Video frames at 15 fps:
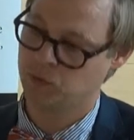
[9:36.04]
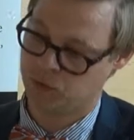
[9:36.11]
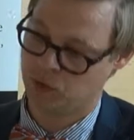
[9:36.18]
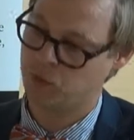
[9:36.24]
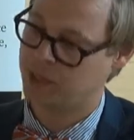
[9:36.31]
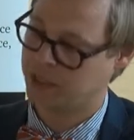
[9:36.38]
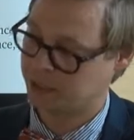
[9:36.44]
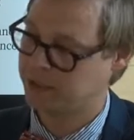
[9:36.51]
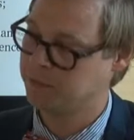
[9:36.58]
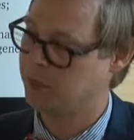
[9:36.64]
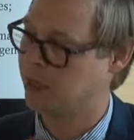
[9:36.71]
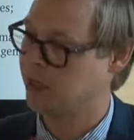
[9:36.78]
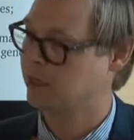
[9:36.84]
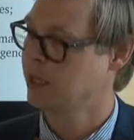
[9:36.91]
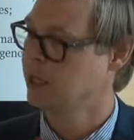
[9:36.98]
though in
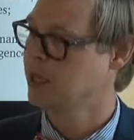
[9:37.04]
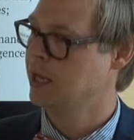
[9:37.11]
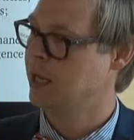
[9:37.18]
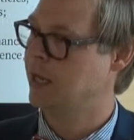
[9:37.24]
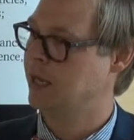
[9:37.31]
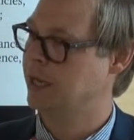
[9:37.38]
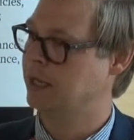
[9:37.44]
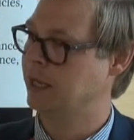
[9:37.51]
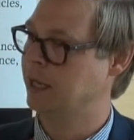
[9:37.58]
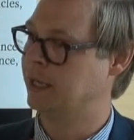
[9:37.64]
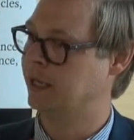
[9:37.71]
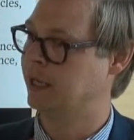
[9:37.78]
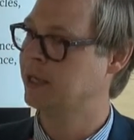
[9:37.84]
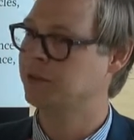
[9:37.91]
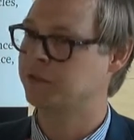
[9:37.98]
Denmark, and a
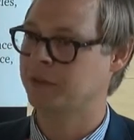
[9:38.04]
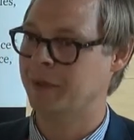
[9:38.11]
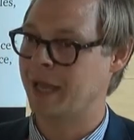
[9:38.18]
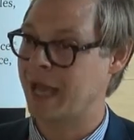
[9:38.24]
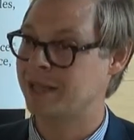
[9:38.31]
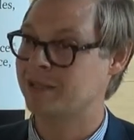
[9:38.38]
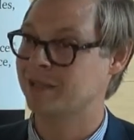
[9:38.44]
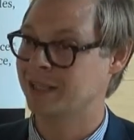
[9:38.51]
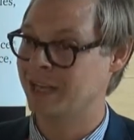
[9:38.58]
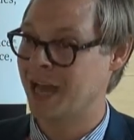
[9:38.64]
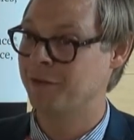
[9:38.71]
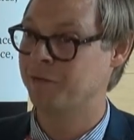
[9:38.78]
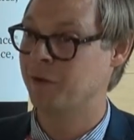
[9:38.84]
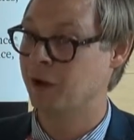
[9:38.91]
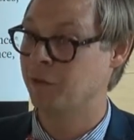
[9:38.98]
lot of them actually
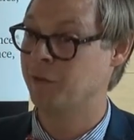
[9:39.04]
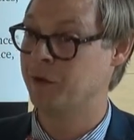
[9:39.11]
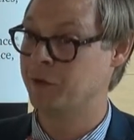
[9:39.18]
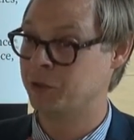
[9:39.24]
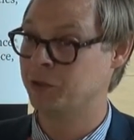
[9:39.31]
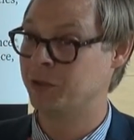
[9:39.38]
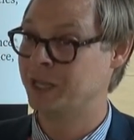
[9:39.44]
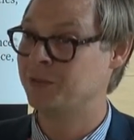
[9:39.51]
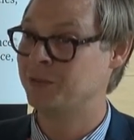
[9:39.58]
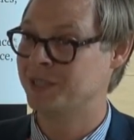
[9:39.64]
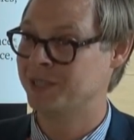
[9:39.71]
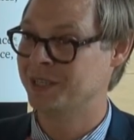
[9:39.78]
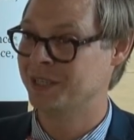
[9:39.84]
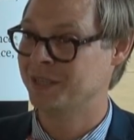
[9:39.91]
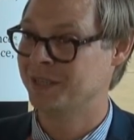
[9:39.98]
have a very good
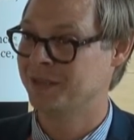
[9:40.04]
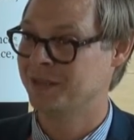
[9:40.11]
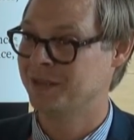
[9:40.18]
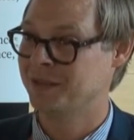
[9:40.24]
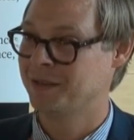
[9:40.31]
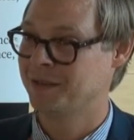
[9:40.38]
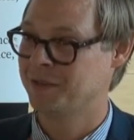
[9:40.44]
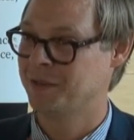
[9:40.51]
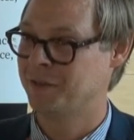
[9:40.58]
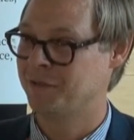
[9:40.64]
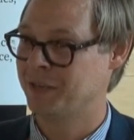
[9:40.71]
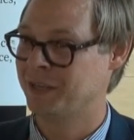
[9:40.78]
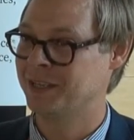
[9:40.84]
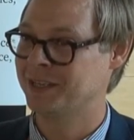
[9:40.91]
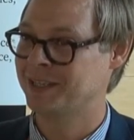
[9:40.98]
equity. The
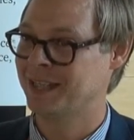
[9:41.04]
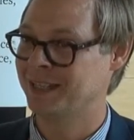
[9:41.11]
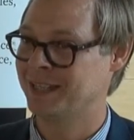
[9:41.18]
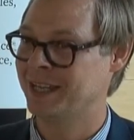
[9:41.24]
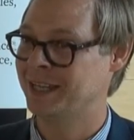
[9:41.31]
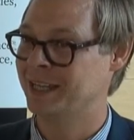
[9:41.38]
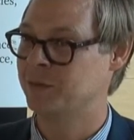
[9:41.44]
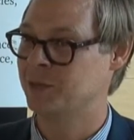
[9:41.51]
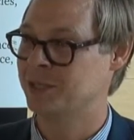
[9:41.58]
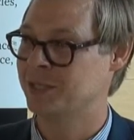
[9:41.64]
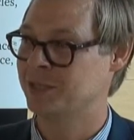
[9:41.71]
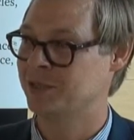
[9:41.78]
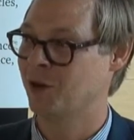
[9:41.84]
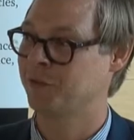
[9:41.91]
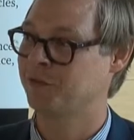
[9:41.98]
thing is that that equity
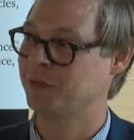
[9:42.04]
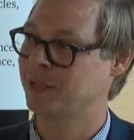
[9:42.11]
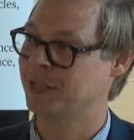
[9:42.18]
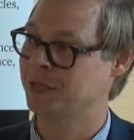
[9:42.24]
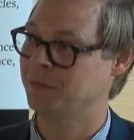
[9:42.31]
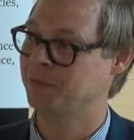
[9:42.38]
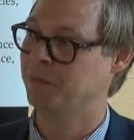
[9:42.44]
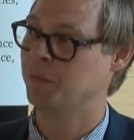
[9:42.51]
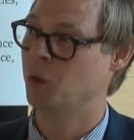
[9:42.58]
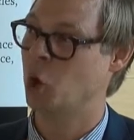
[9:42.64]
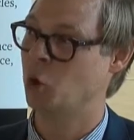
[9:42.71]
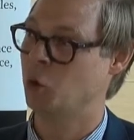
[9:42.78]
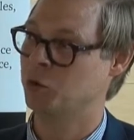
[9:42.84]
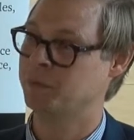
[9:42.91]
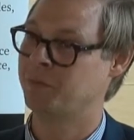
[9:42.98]
is often
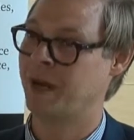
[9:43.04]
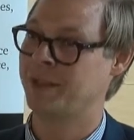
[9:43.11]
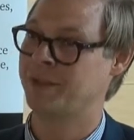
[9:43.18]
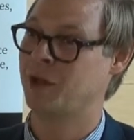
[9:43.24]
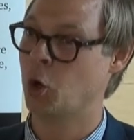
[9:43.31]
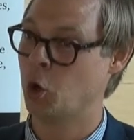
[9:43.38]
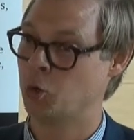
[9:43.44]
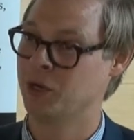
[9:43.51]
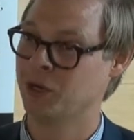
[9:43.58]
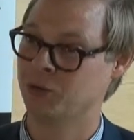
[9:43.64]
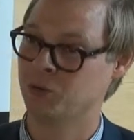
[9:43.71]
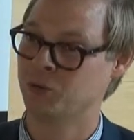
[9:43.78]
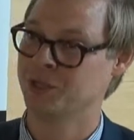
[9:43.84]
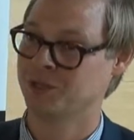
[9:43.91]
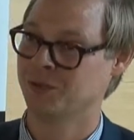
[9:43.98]
owned by the owner,
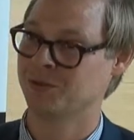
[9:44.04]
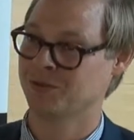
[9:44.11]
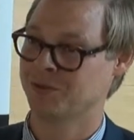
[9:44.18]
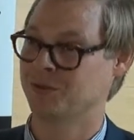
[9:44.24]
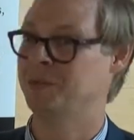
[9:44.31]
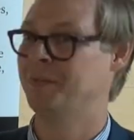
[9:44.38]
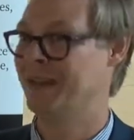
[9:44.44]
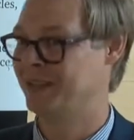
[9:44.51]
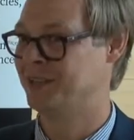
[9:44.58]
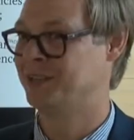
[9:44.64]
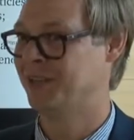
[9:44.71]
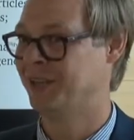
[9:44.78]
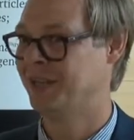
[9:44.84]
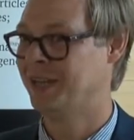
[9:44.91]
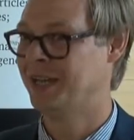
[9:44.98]
who is also the
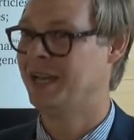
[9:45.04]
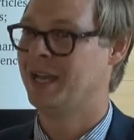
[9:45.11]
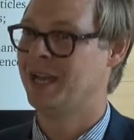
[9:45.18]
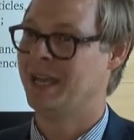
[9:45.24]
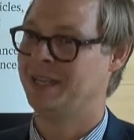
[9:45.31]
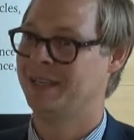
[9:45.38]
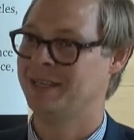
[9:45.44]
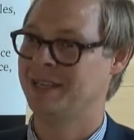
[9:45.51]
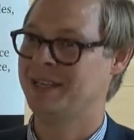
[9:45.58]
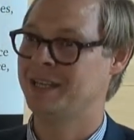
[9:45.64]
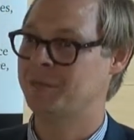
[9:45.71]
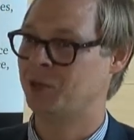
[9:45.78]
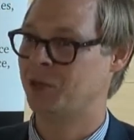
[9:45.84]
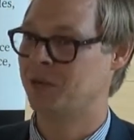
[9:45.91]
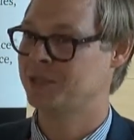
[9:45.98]
manager, and then
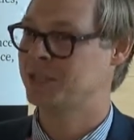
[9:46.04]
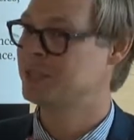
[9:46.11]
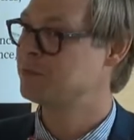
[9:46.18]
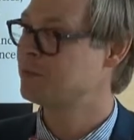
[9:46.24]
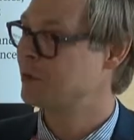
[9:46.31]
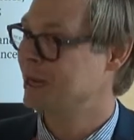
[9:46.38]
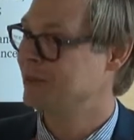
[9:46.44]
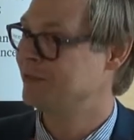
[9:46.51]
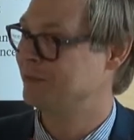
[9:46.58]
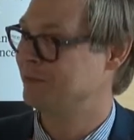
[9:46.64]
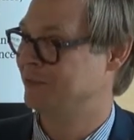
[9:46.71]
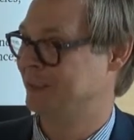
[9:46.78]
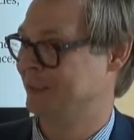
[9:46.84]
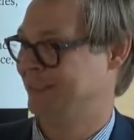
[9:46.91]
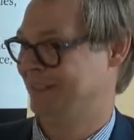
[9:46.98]
it becomes his private
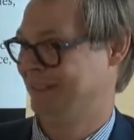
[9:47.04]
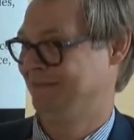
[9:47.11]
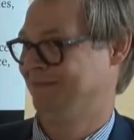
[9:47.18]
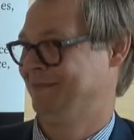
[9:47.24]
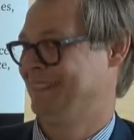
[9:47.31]
fund.